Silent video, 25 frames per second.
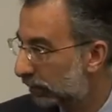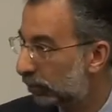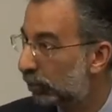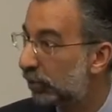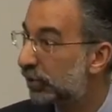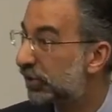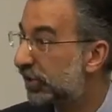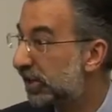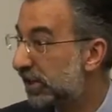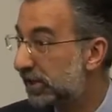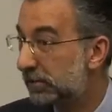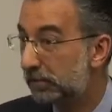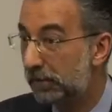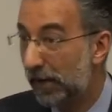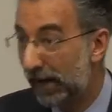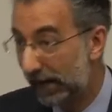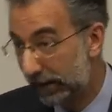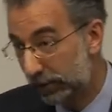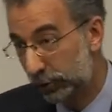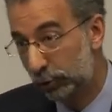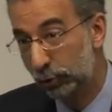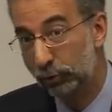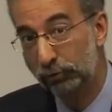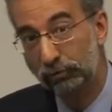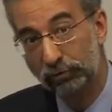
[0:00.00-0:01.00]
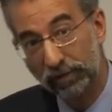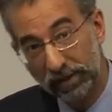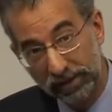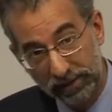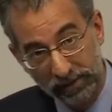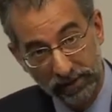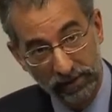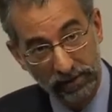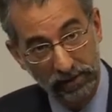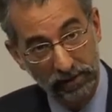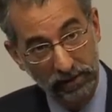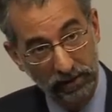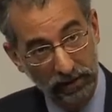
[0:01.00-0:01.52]
would suspect your
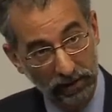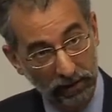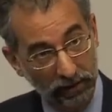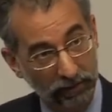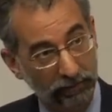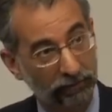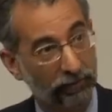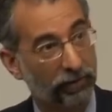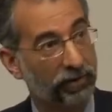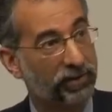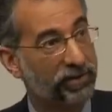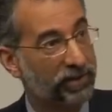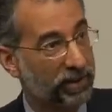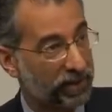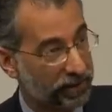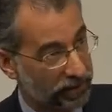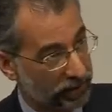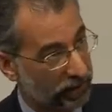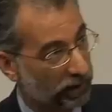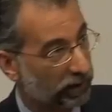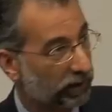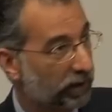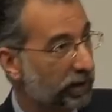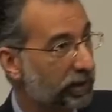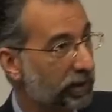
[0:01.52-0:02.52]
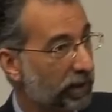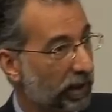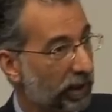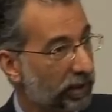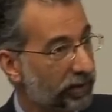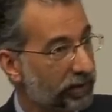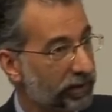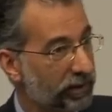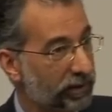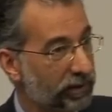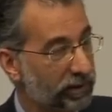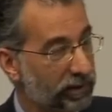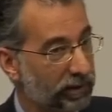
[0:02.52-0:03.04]
reasons for assisting in these
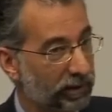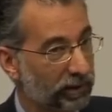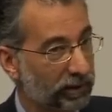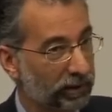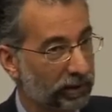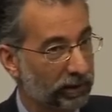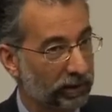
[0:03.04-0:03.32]
cases.